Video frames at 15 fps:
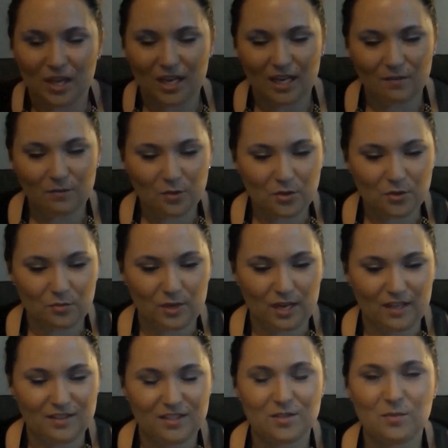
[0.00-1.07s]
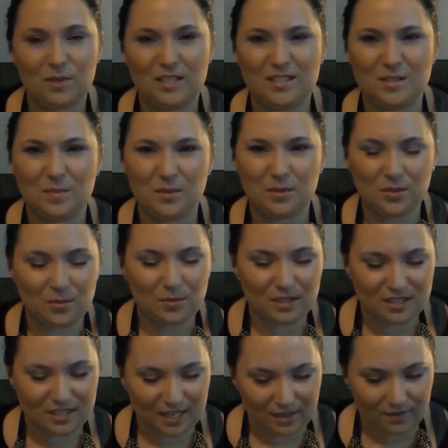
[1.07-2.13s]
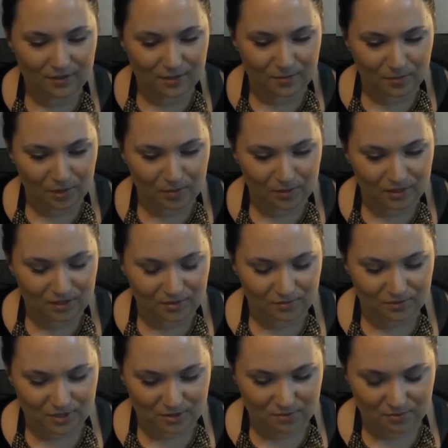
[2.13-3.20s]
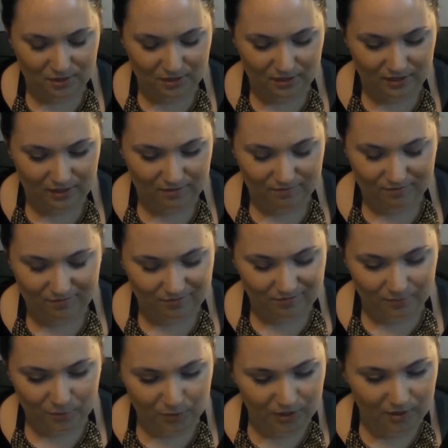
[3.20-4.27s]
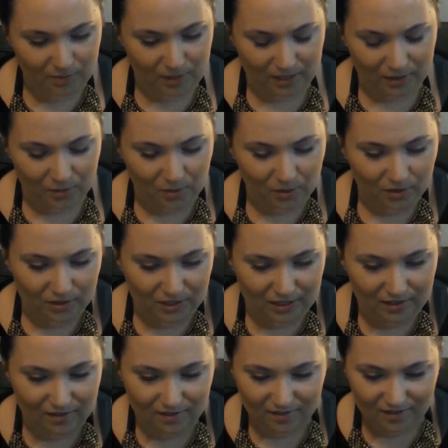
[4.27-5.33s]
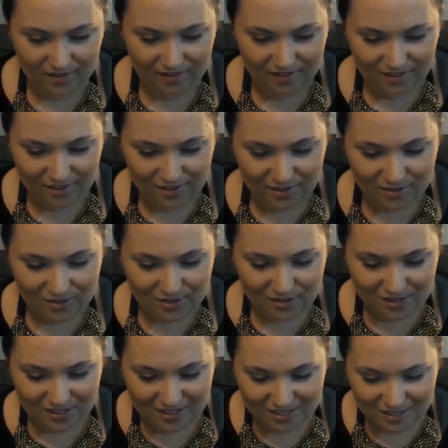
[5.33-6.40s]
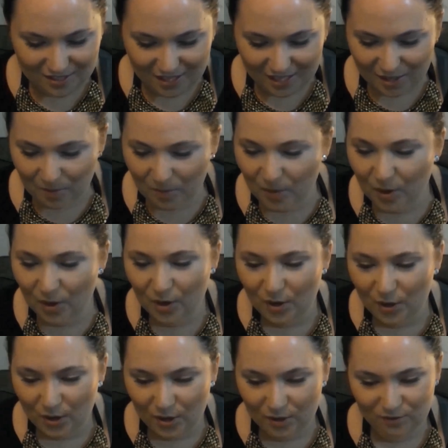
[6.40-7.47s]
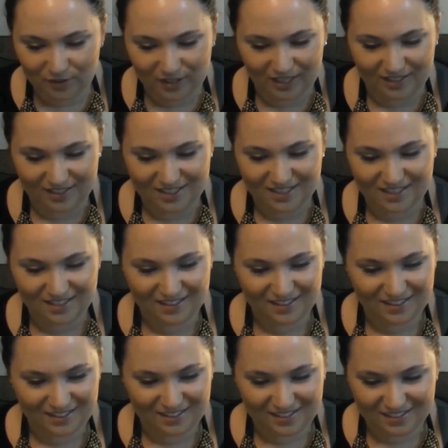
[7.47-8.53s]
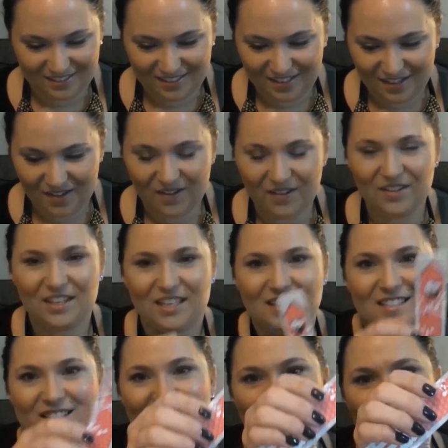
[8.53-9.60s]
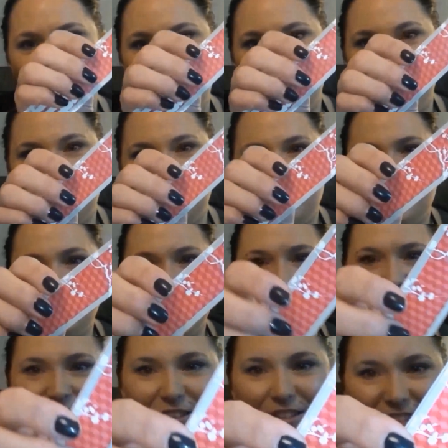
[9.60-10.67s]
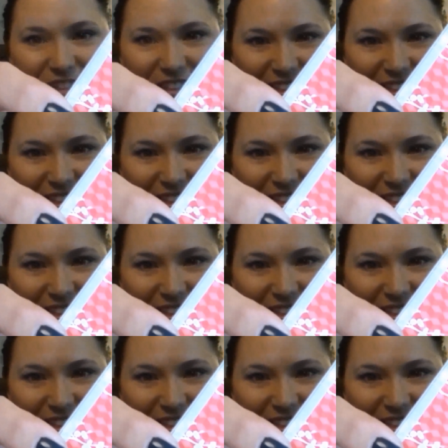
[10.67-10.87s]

I have all the rounded ones, but all the ones I have at the moment are just really, really bad quality. So this is like perfect. Oh, that's so cute.